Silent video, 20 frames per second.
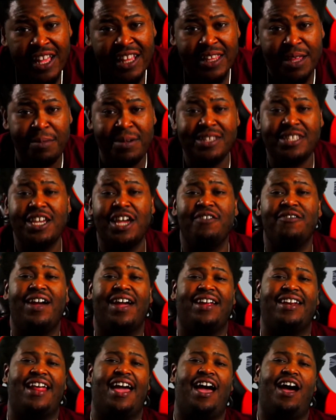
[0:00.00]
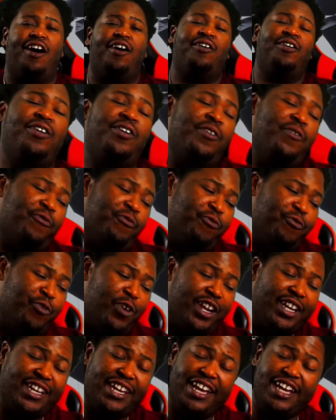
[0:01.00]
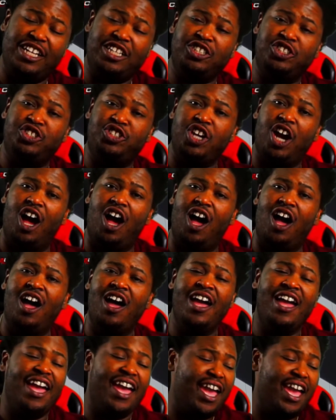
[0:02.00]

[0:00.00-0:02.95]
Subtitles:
Let me tell you right now, freaking Jean